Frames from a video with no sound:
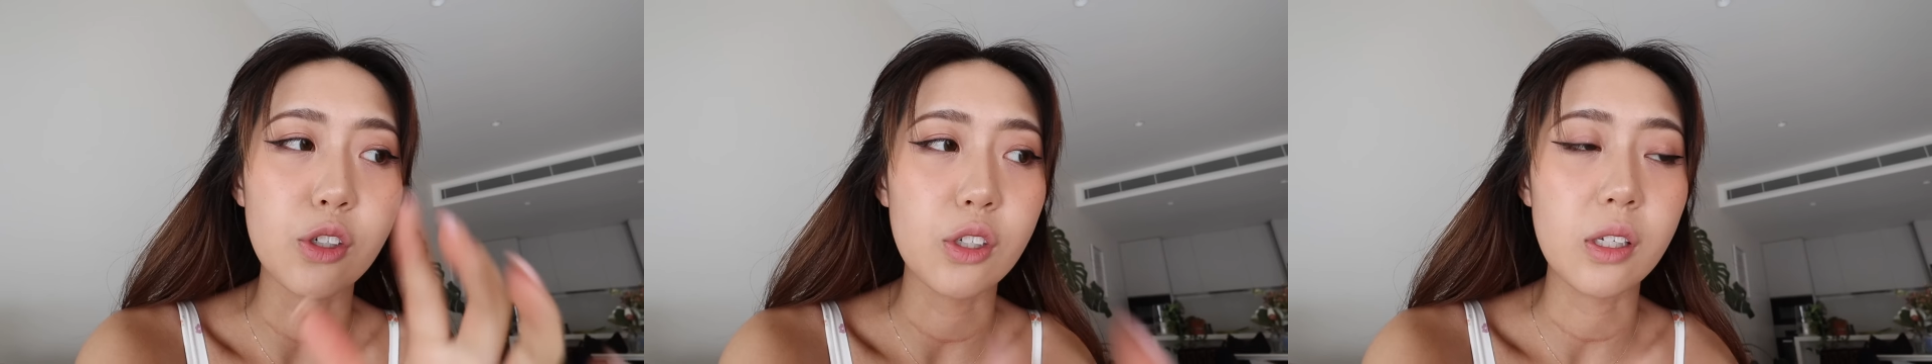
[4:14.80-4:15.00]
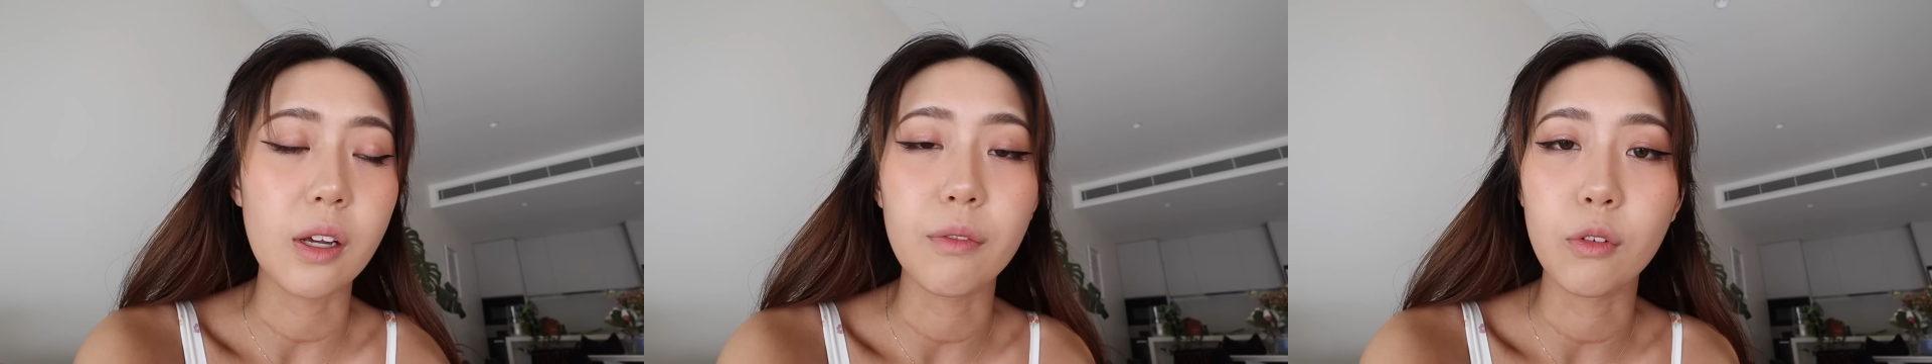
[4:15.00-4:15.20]

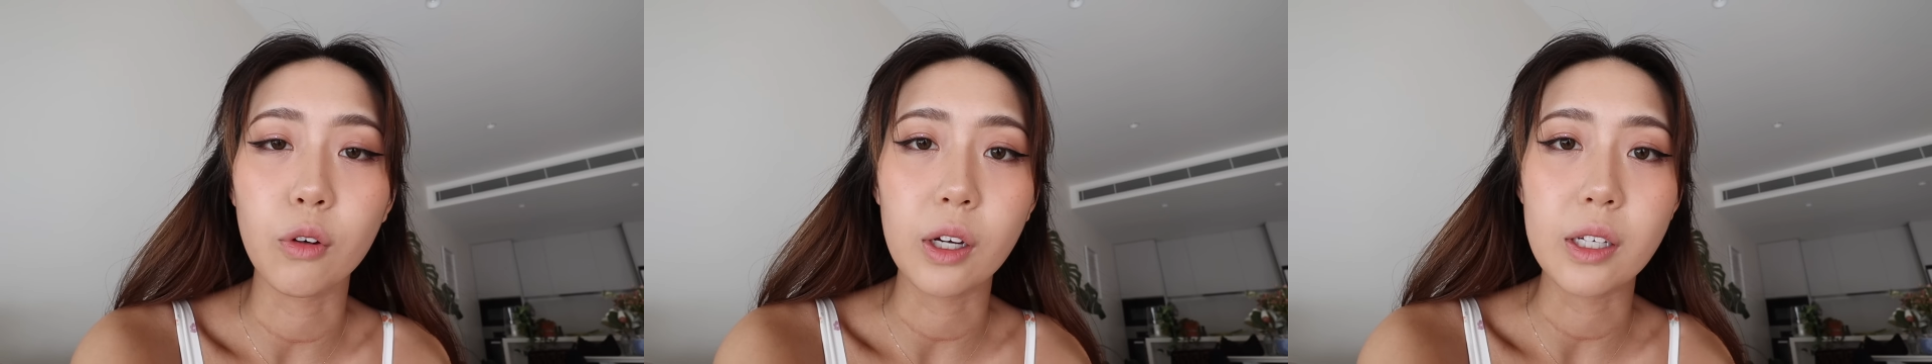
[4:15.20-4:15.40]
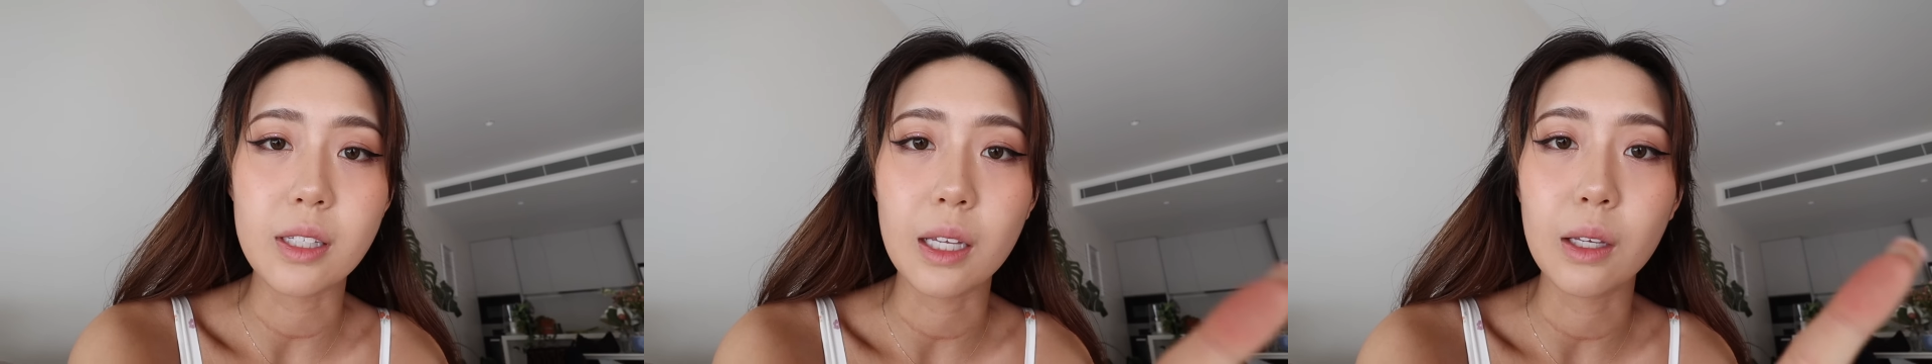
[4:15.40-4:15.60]
just have
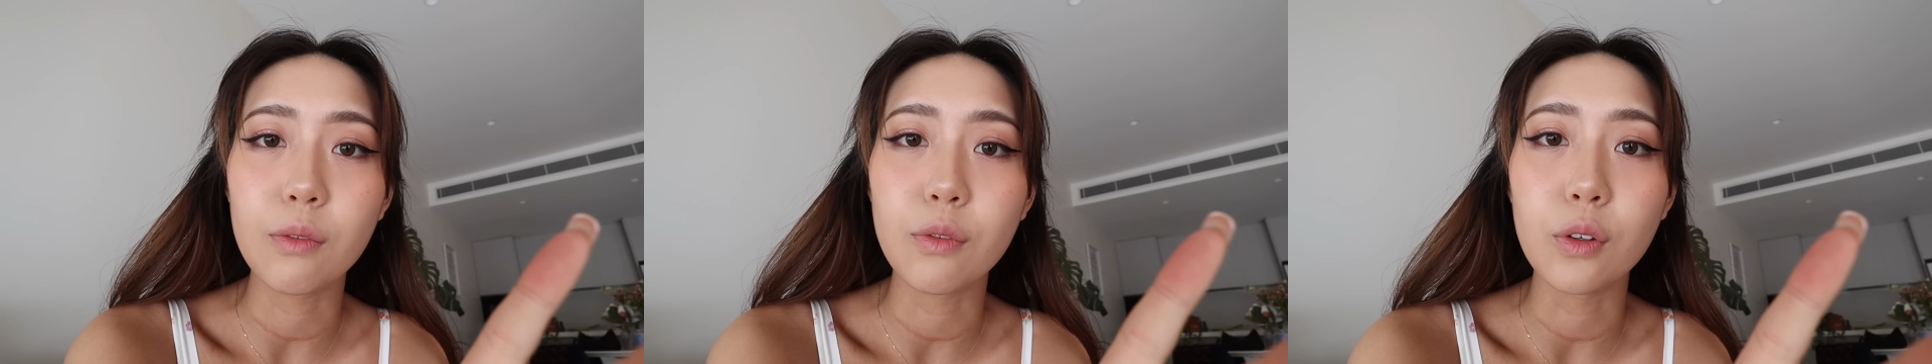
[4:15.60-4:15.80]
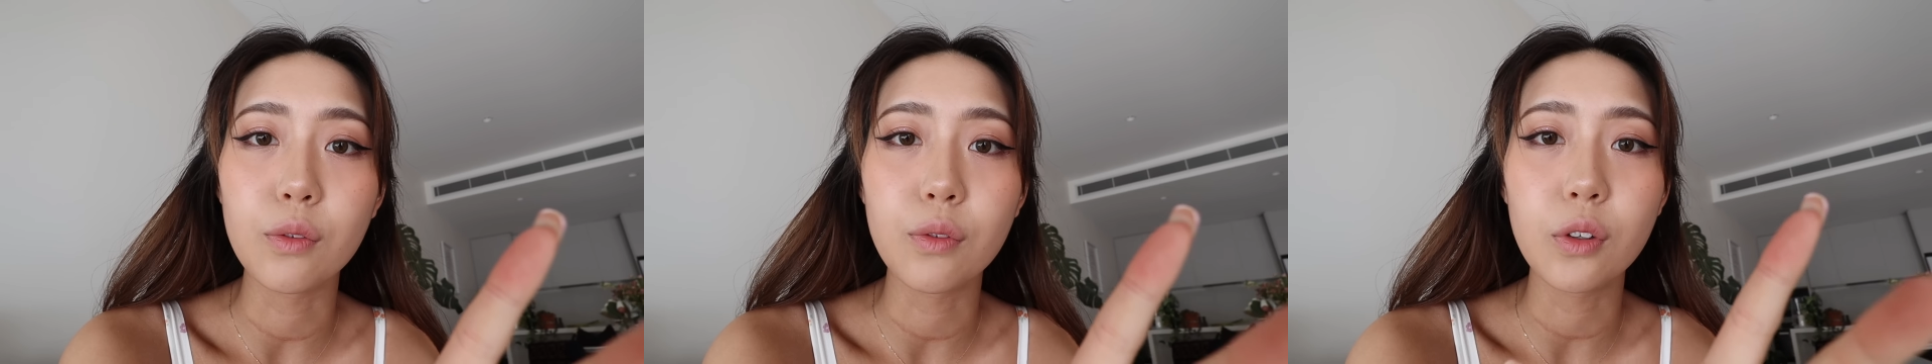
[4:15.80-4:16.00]
grazing
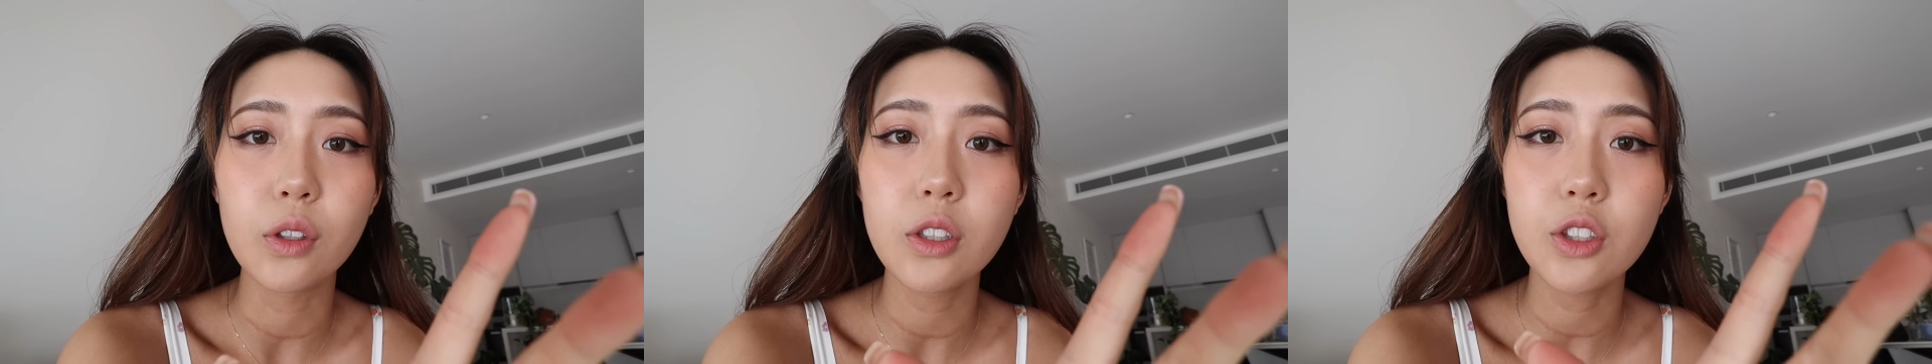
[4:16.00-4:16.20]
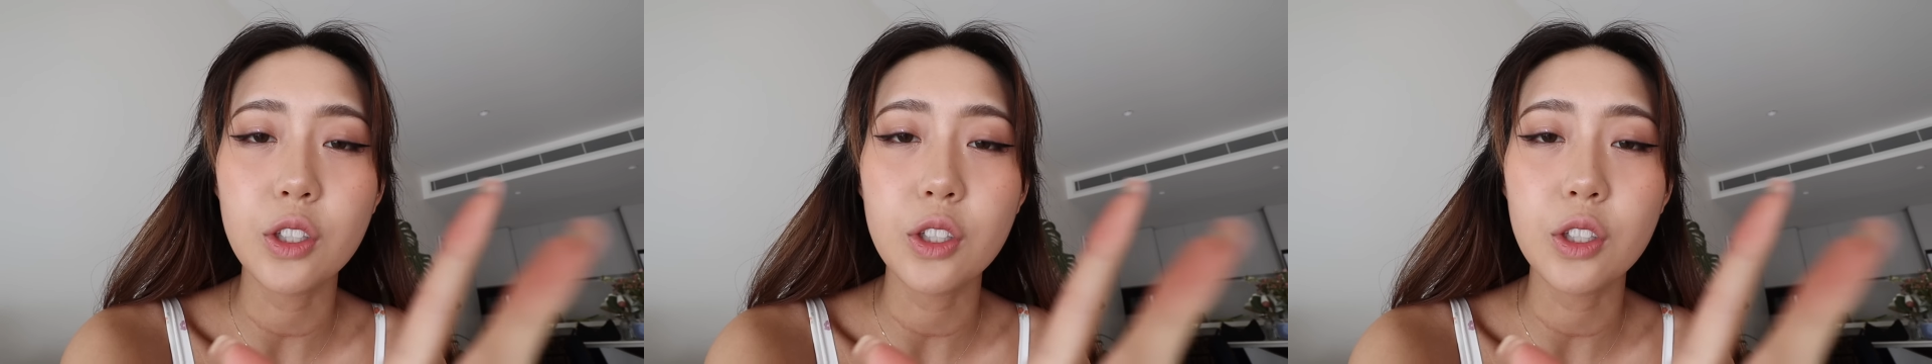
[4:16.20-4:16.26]
food for her.